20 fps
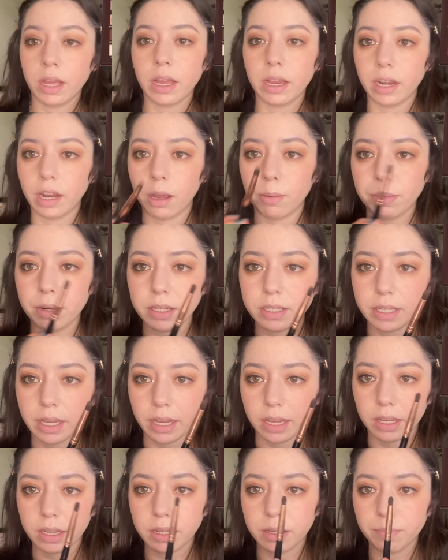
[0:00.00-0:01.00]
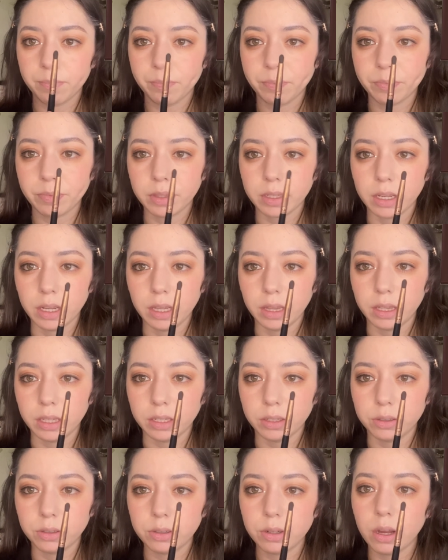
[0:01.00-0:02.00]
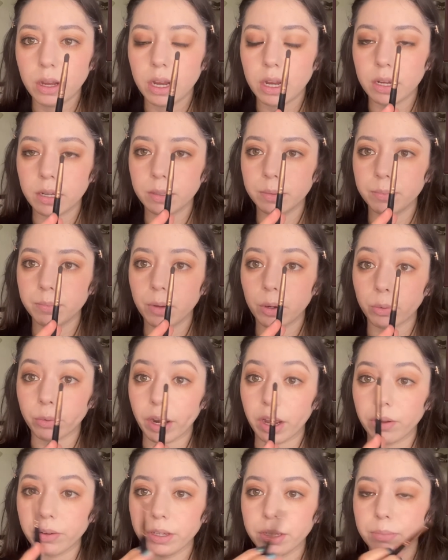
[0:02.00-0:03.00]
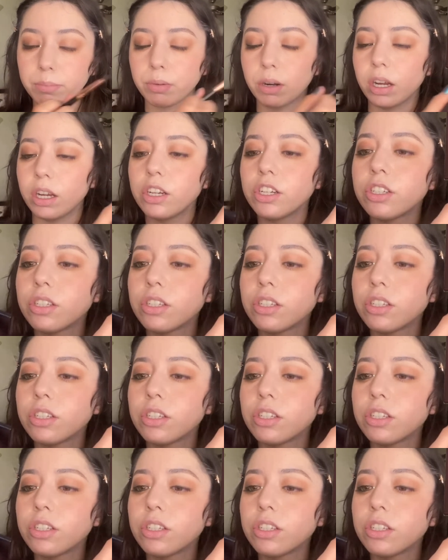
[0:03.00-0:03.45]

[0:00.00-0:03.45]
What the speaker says: Now I'm gonna take a little rounded brush.